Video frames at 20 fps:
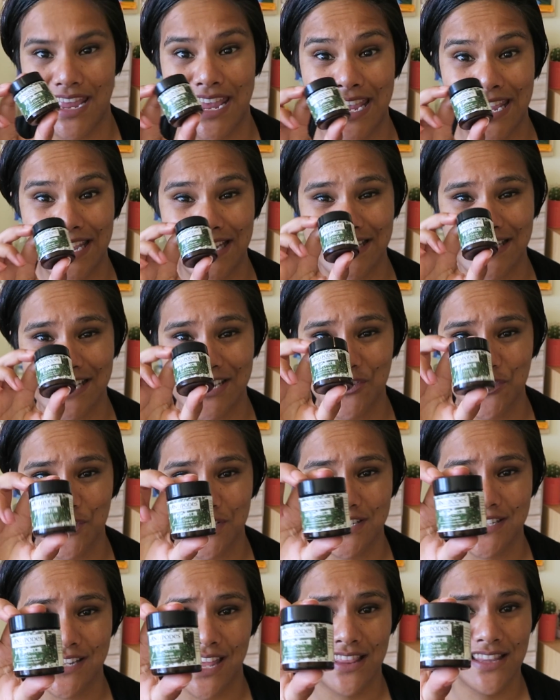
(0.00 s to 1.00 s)
And as you
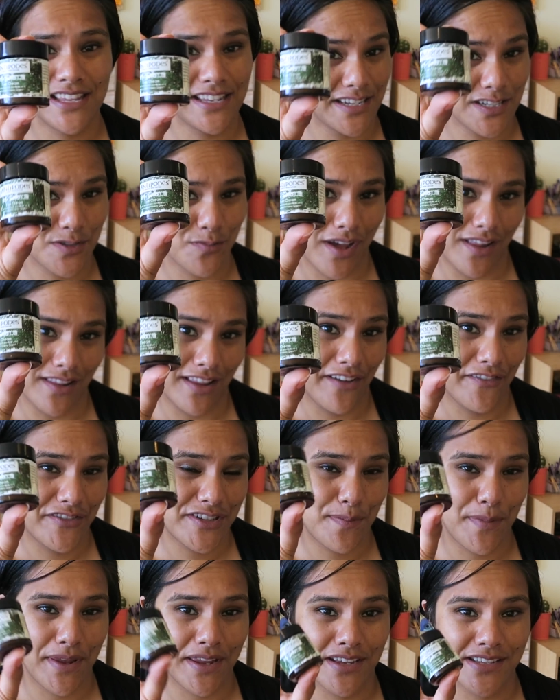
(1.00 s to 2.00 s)
can tell, it is well
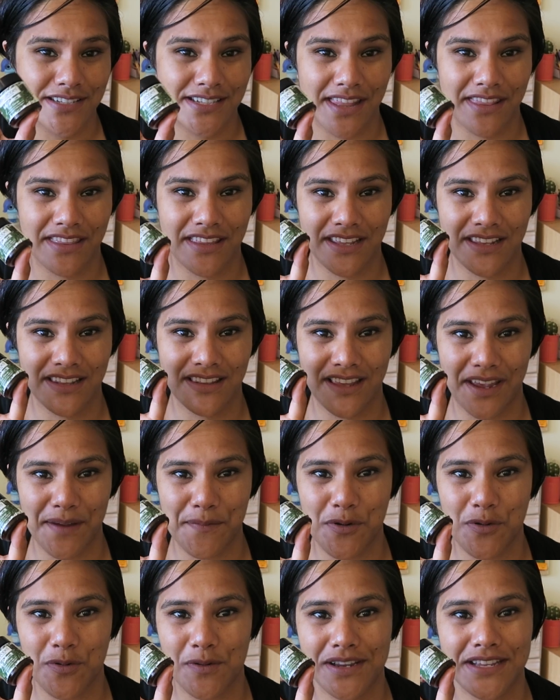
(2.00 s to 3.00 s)
loved because the
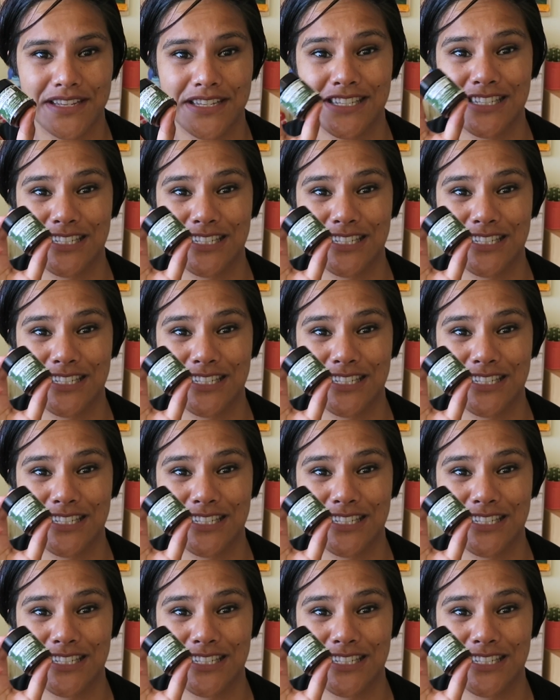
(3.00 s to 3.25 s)
label is